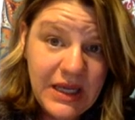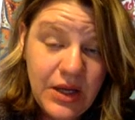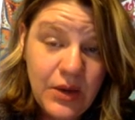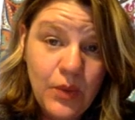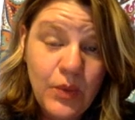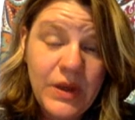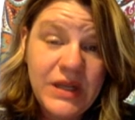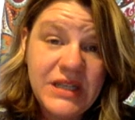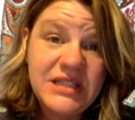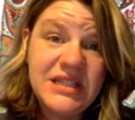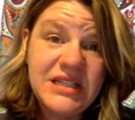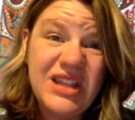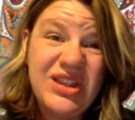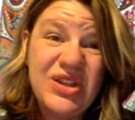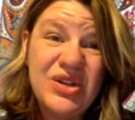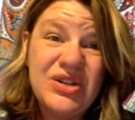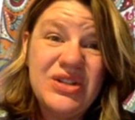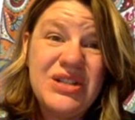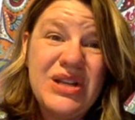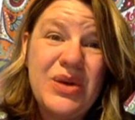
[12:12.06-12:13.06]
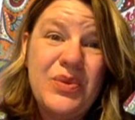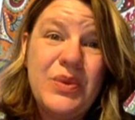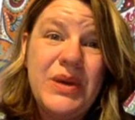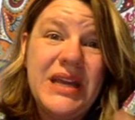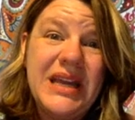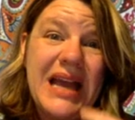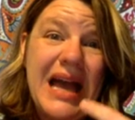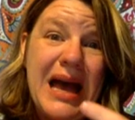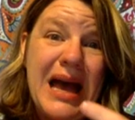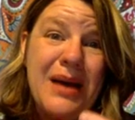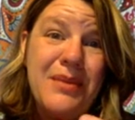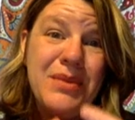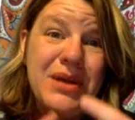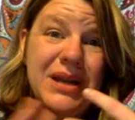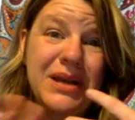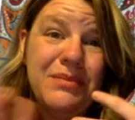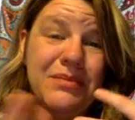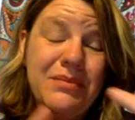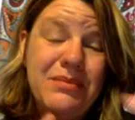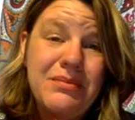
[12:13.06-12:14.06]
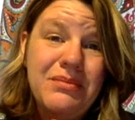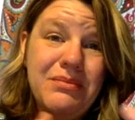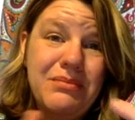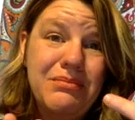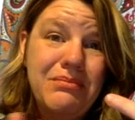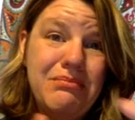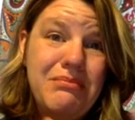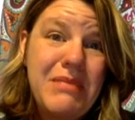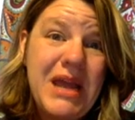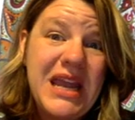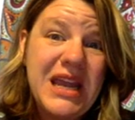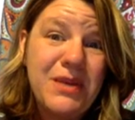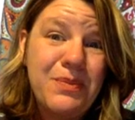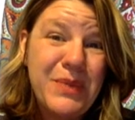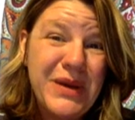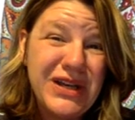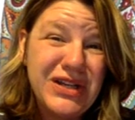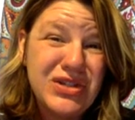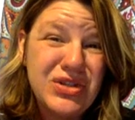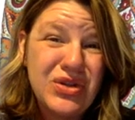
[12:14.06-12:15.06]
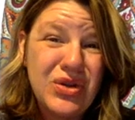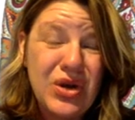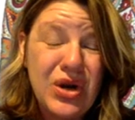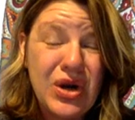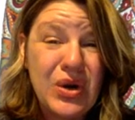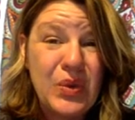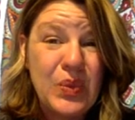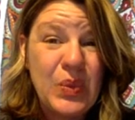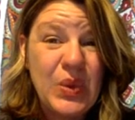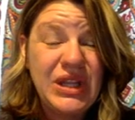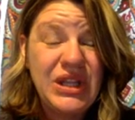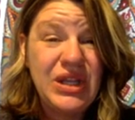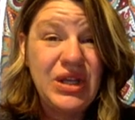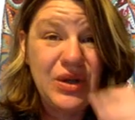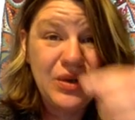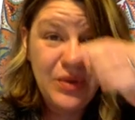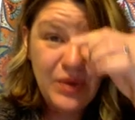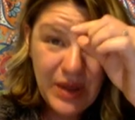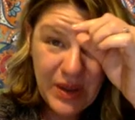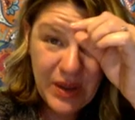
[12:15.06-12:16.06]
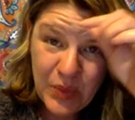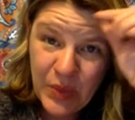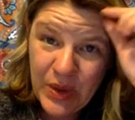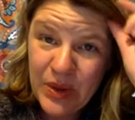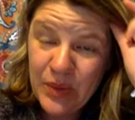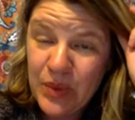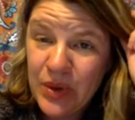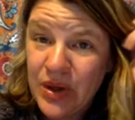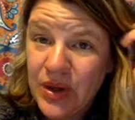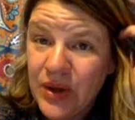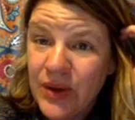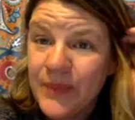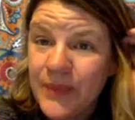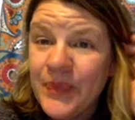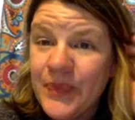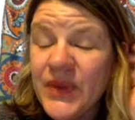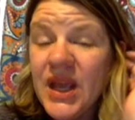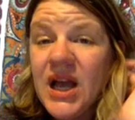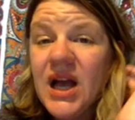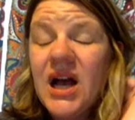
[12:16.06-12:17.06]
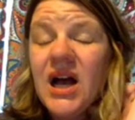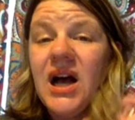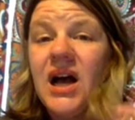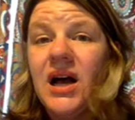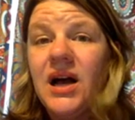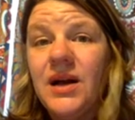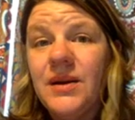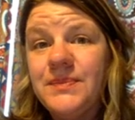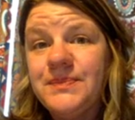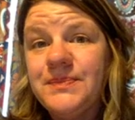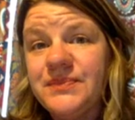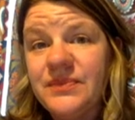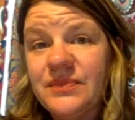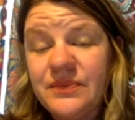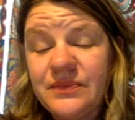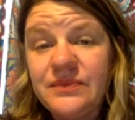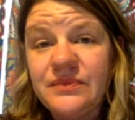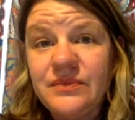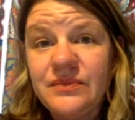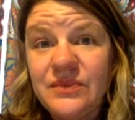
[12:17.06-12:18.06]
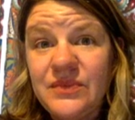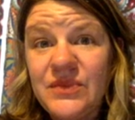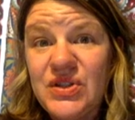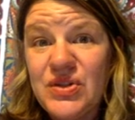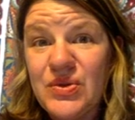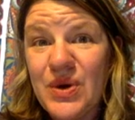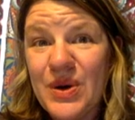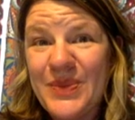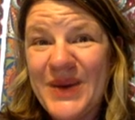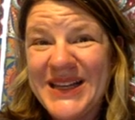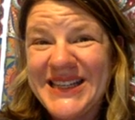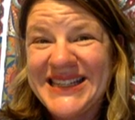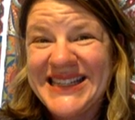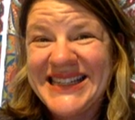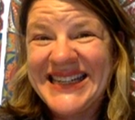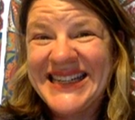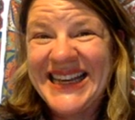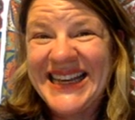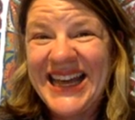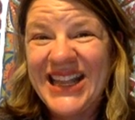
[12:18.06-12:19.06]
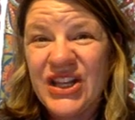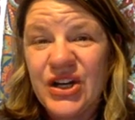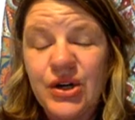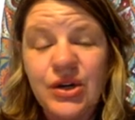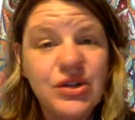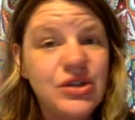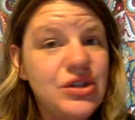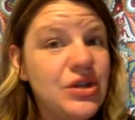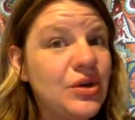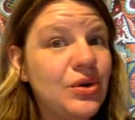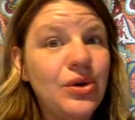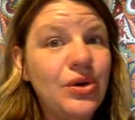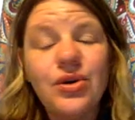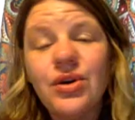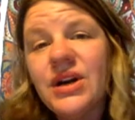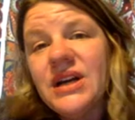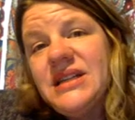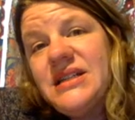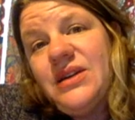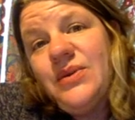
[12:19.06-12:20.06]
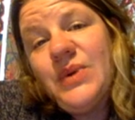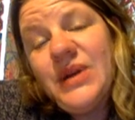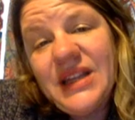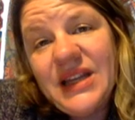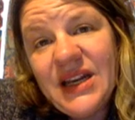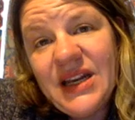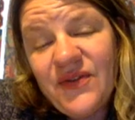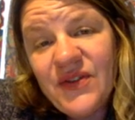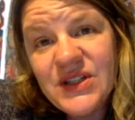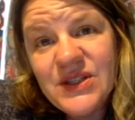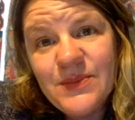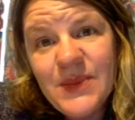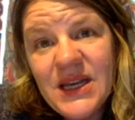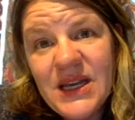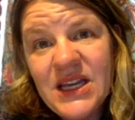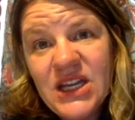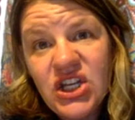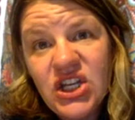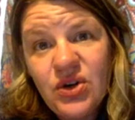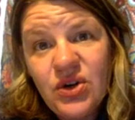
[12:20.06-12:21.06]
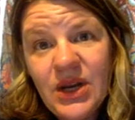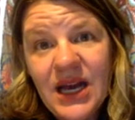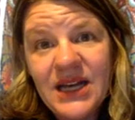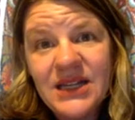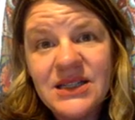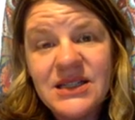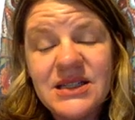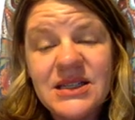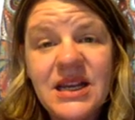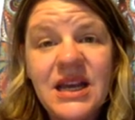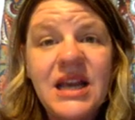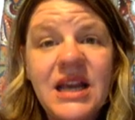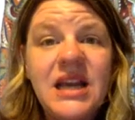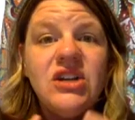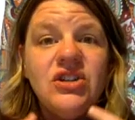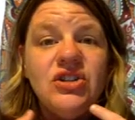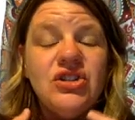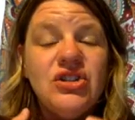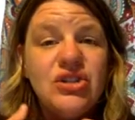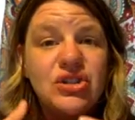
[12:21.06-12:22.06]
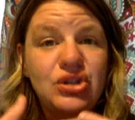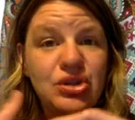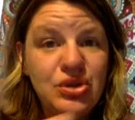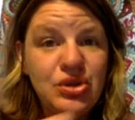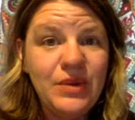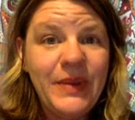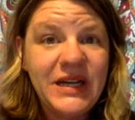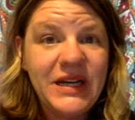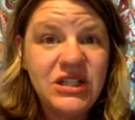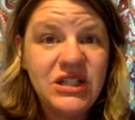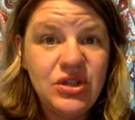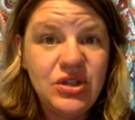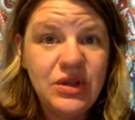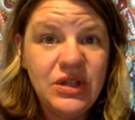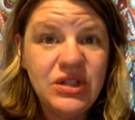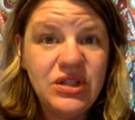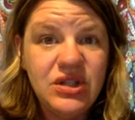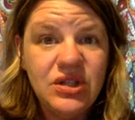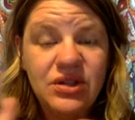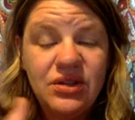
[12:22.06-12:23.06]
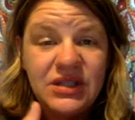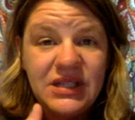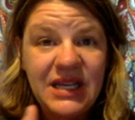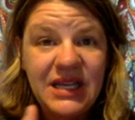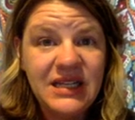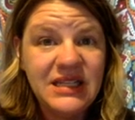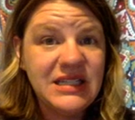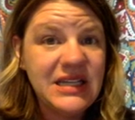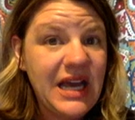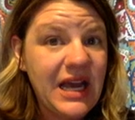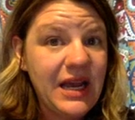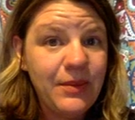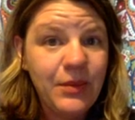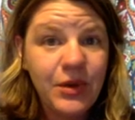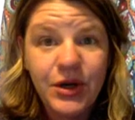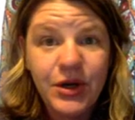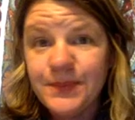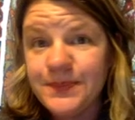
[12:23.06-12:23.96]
Wednesday, Thursday week, I'm going to make pixel art with you, and we will do our best together. Don't go crazy with it. If it's making you nuts, just do the best you can do. Set a timer.